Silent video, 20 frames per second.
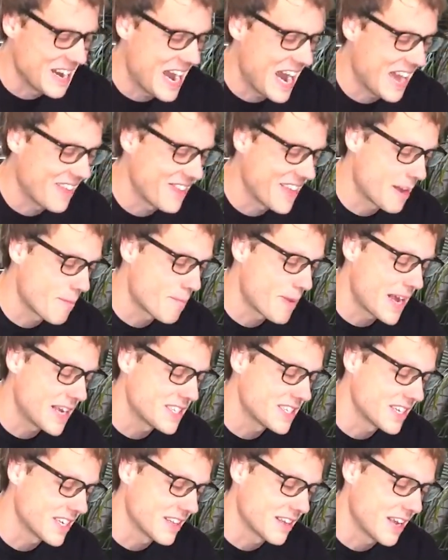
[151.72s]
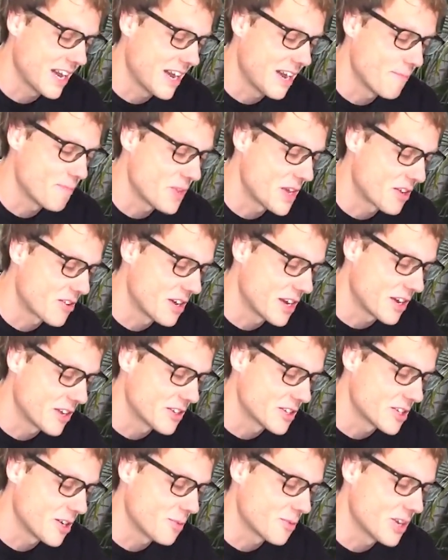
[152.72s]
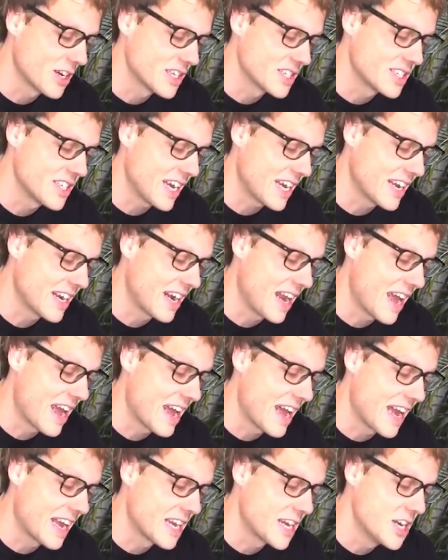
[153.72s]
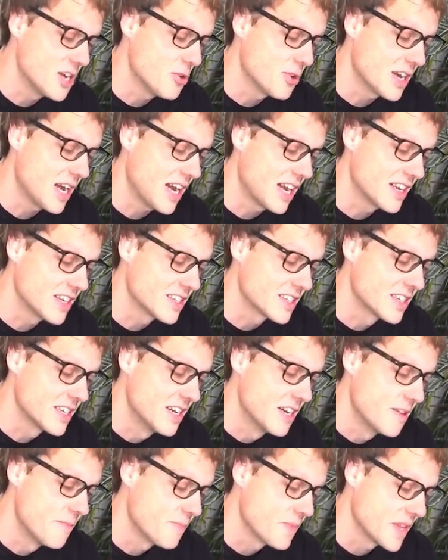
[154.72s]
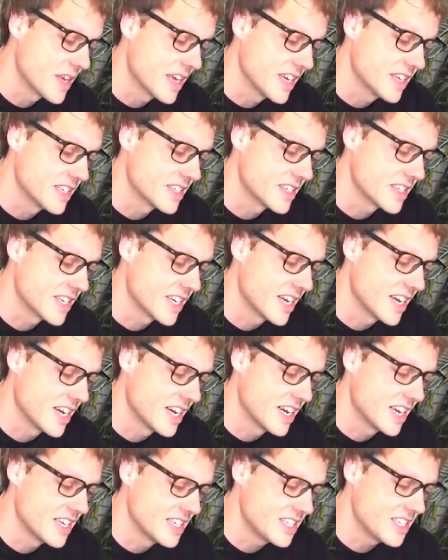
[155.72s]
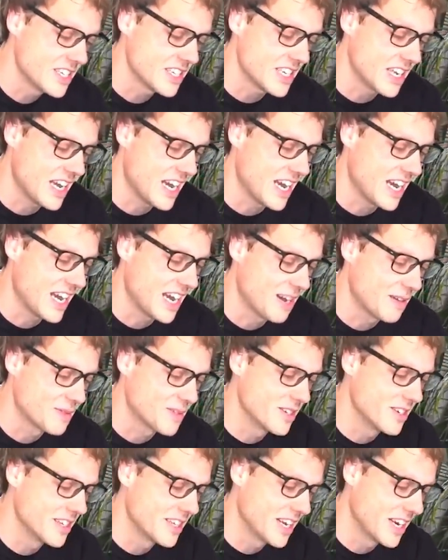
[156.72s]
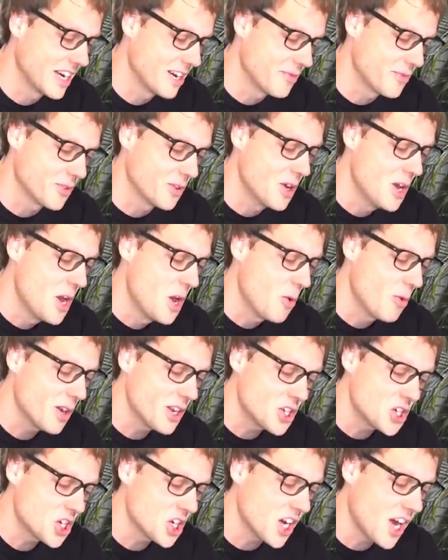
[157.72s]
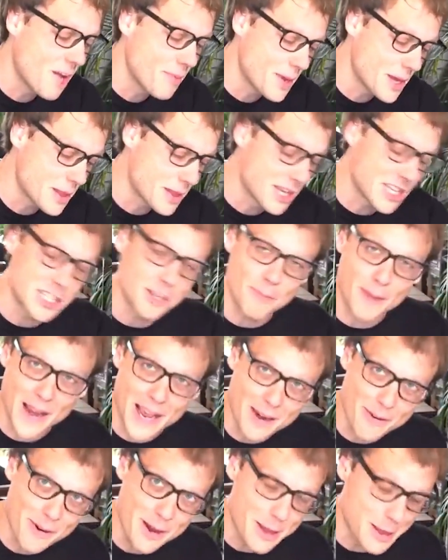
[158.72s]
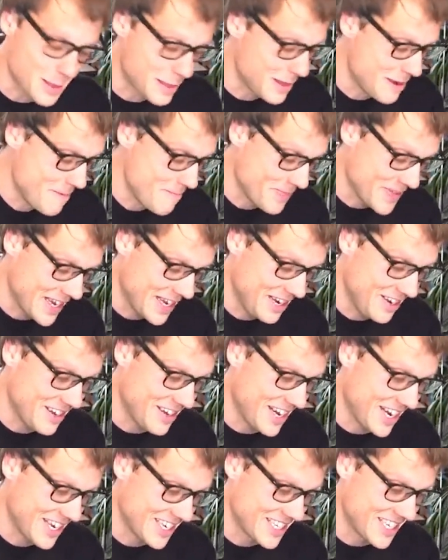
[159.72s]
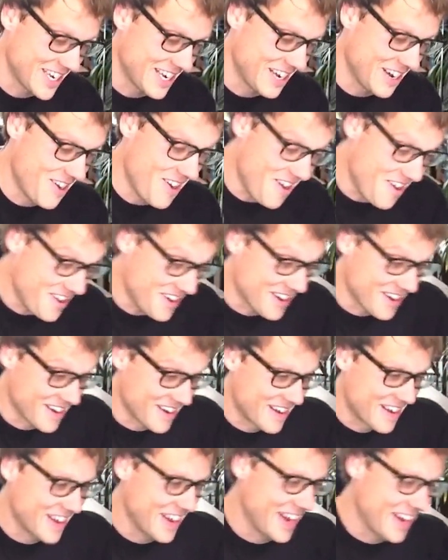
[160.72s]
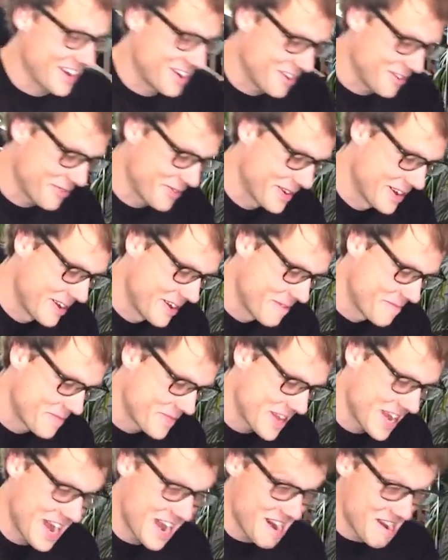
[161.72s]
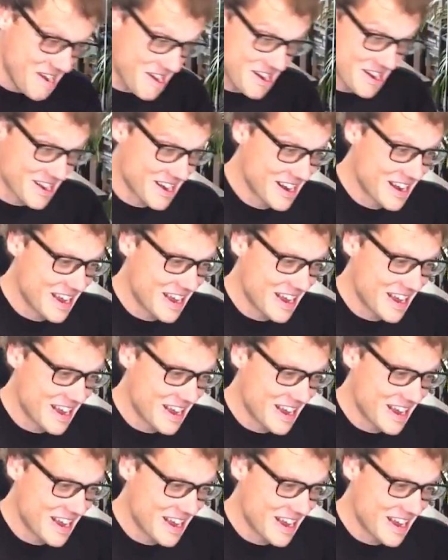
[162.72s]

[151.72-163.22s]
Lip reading: And then placing the acrylic on top, create a second layer and new colors is it's just absolutely delightful. What a charming thing to play with. And look, I can turn it on and off and on